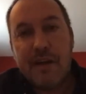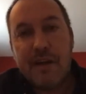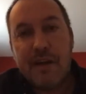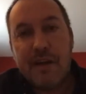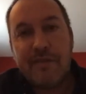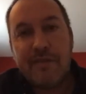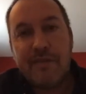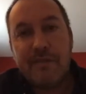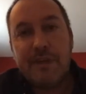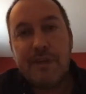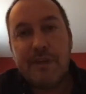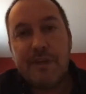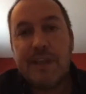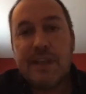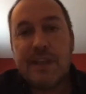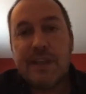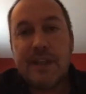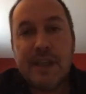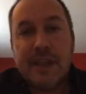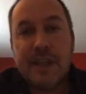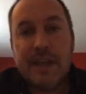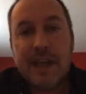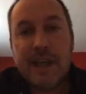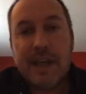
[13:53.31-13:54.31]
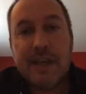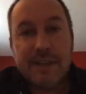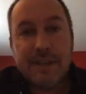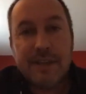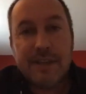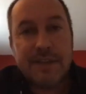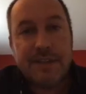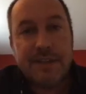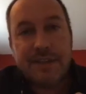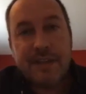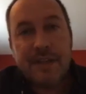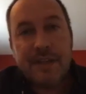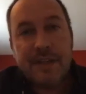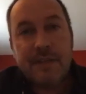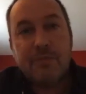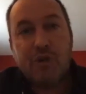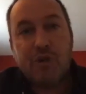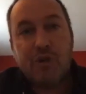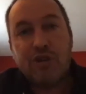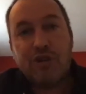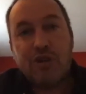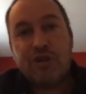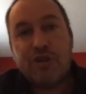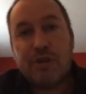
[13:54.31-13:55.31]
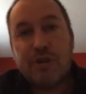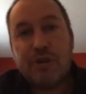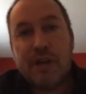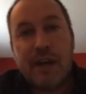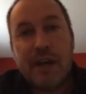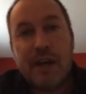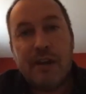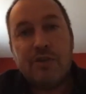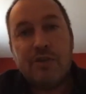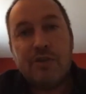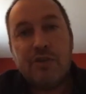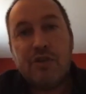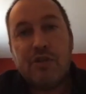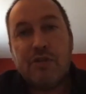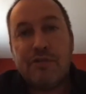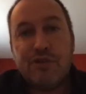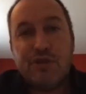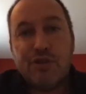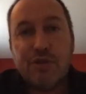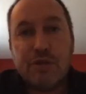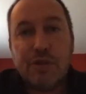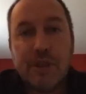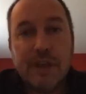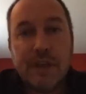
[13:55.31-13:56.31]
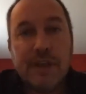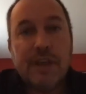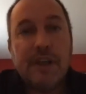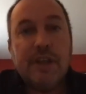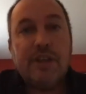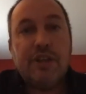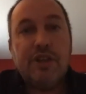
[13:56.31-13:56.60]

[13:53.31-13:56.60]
Everybody in the team, onshore and offshore,